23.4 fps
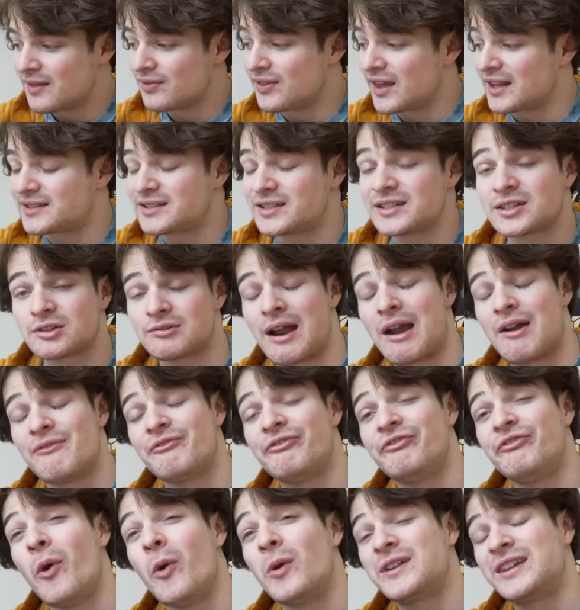this is around
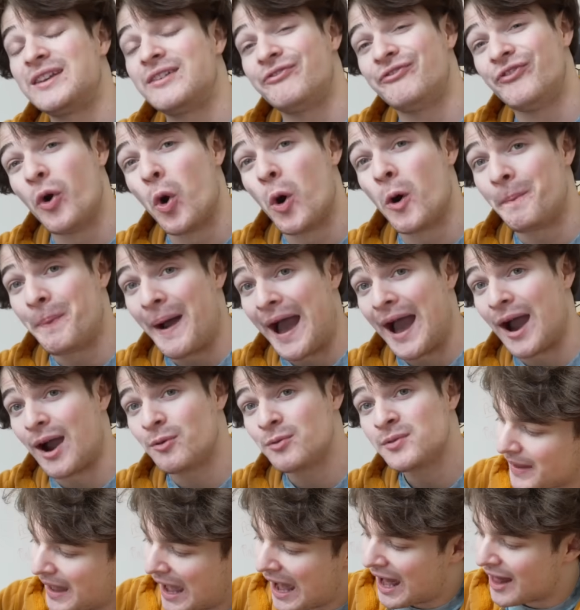
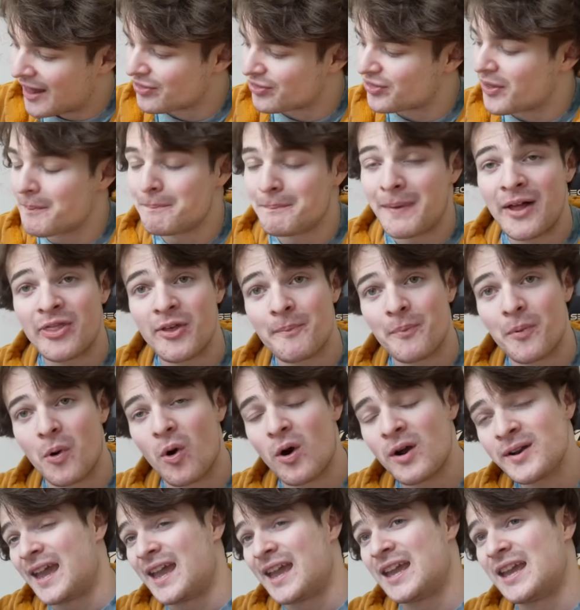£44, and the
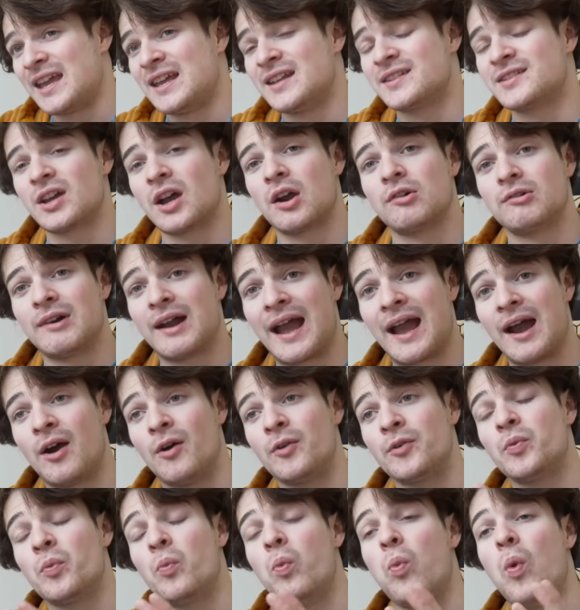motherboard is
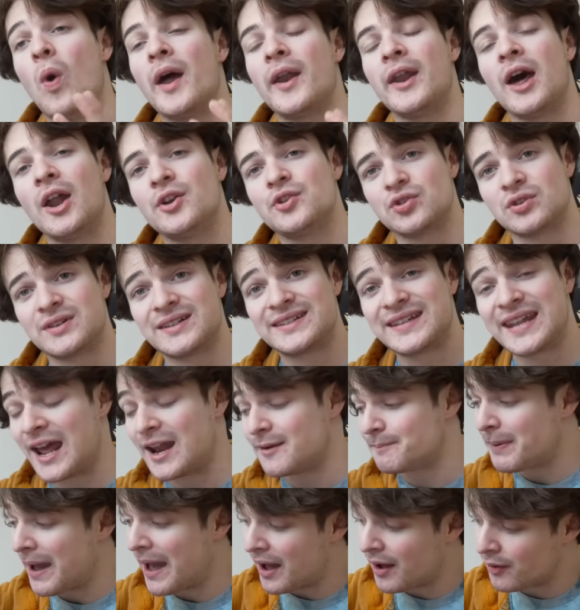around
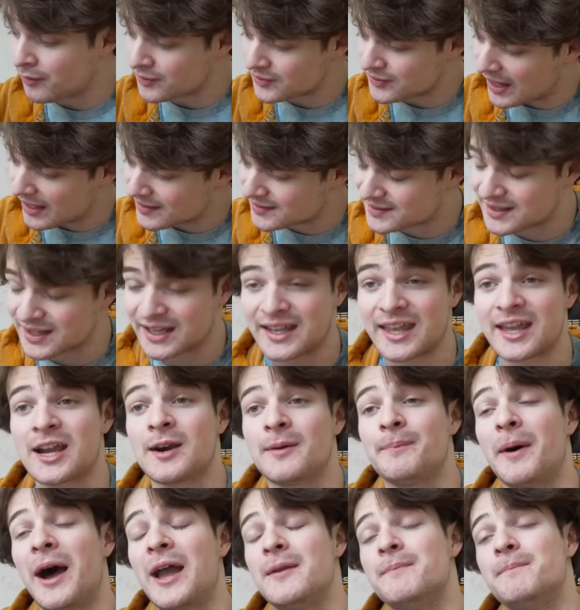£110. That's the
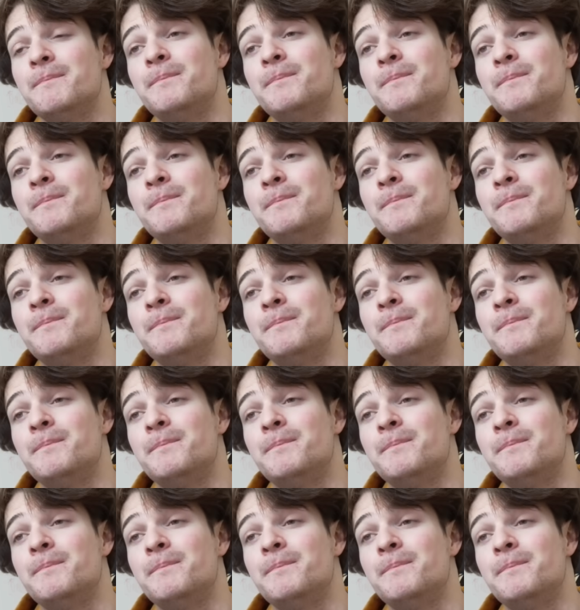Gigabyte